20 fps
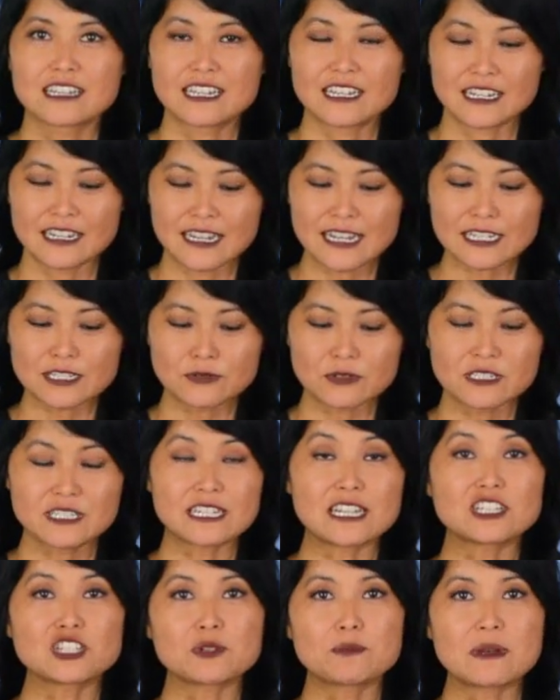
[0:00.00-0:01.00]
Next, we'll
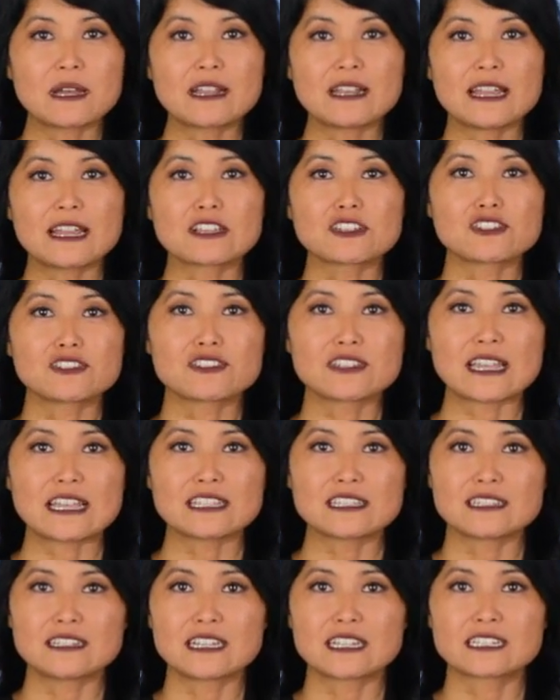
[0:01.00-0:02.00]
touch upon
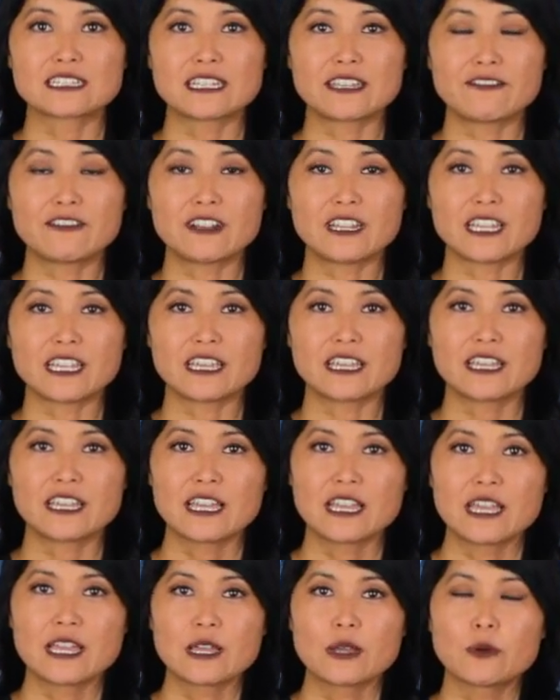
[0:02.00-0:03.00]
exercise and activity.
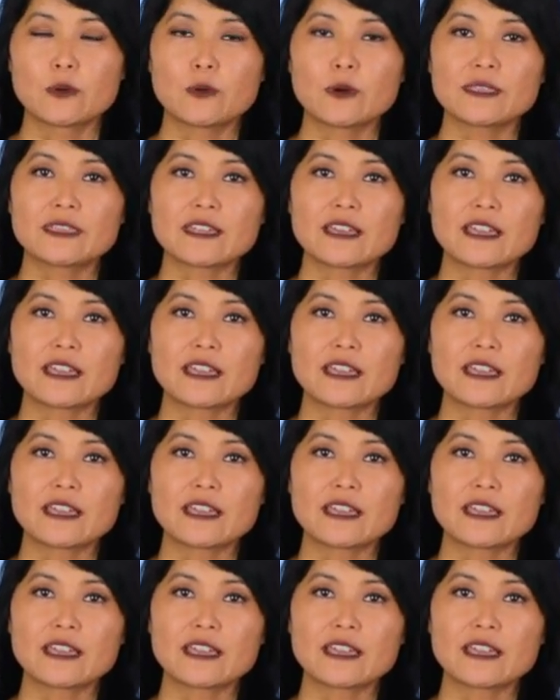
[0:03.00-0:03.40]
With the